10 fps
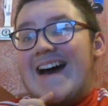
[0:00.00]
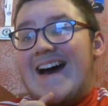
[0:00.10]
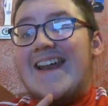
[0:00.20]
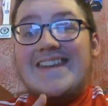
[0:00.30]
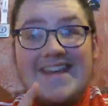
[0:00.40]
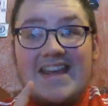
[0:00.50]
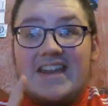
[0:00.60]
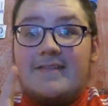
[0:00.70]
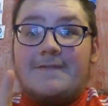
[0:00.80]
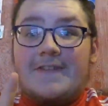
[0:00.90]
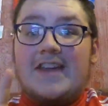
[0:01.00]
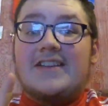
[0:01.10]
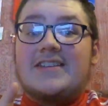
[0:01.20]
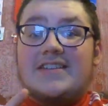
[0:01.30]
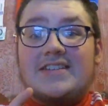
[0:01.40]
and then
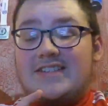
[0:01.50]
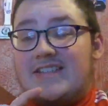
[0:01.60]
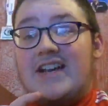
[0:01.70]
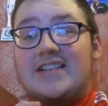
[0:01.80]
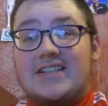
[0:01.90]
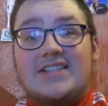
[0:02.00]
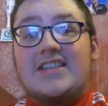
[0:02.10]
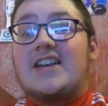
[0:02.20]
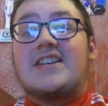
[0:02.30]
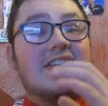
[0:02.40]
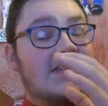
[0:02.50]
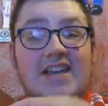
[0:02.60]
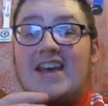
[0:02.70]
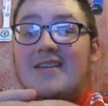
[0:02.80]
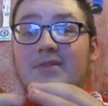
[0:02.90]
things start to change. The
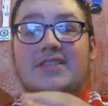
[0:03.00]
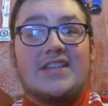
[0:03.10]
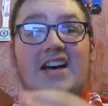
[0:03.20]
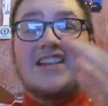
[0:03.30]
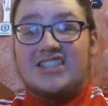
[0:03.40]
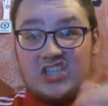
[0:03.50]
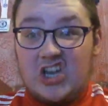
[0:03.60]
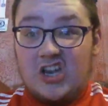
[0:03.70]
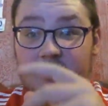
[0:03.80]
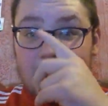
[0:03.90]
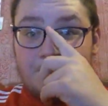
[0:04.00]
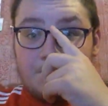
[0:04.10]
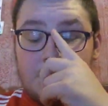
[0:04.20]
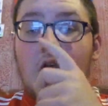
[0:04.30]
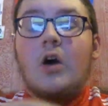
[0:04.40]
tables start to turn
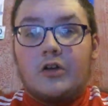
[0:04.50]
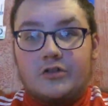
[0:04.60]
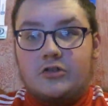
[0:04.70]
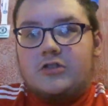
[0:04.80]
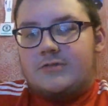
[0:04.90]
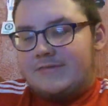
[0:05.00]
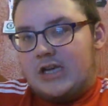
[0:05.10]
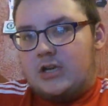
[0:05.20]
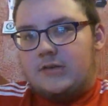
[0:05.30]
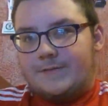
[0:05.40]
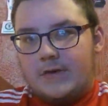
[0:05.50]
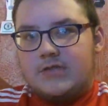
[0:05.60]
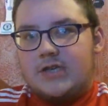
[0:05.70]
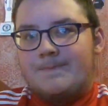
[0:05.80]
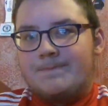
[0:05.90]
on Jose Mourinho's
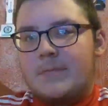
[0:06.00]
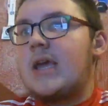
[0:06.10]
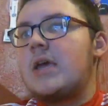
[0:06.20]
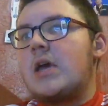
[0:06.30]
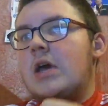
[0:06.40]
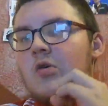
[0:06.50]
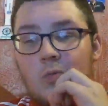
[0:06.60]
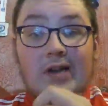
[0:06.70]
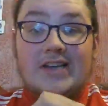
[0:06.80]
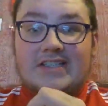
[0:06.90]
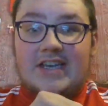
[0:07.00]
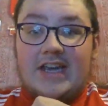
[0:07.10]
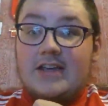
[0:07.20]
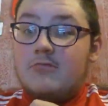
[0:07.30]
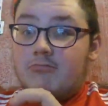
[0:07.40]
future. Will he
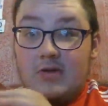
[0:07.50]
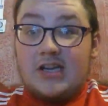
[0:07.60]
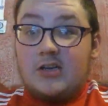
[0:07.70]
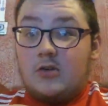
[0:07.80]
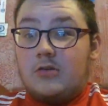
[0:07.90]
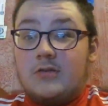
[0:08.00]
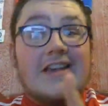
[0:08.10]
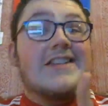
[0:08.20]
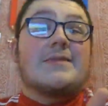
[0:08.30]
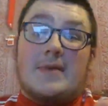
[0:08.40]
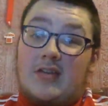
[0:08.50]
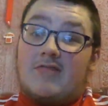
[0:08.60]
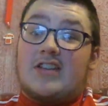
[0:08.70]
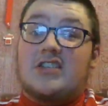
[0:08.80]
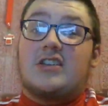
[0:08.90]
stay? Will he go? Is the main
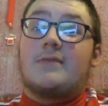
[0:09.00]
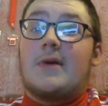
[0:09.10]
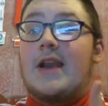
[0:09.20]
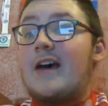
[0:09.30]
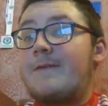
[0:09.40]
question. And I